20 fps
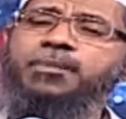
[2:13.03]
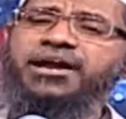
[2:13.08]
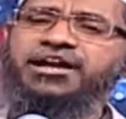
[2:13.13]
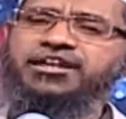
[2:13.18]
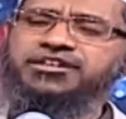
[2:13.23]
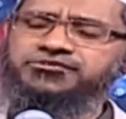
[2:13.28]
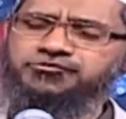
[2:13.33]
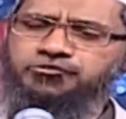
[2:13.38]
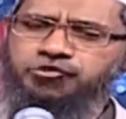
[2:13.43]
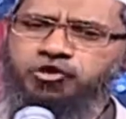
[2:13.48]

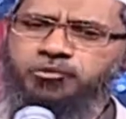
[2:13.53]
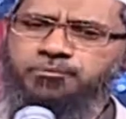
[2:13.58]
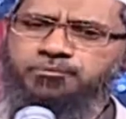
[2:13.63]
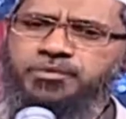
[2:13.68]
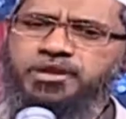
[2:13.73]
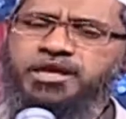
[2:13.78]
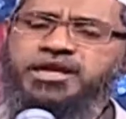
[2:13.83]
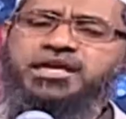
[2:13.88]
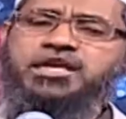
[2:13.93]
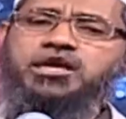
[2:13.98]
microscope,
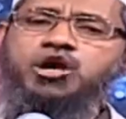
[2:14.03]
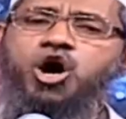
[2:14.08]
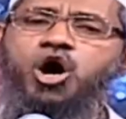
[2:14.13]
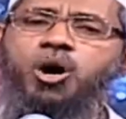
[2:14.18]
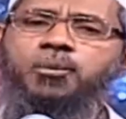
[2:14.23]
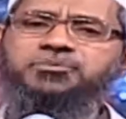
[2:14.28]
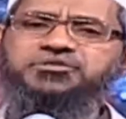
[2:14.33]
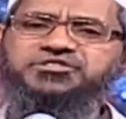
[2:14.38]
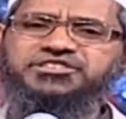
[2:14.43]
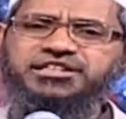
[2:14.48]
he
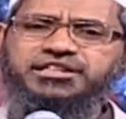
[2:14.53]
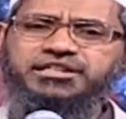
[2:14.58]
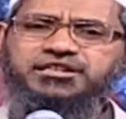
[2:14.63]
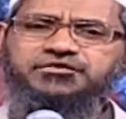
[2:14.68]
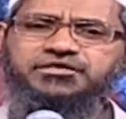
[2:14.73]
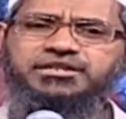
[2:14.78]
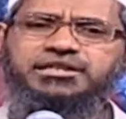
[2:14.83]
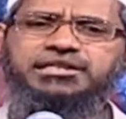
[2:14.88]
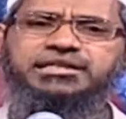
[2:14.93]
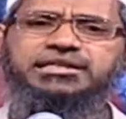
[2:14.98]

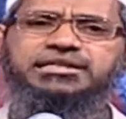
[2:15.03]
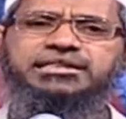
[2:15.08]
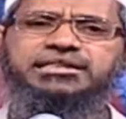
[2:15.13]
observed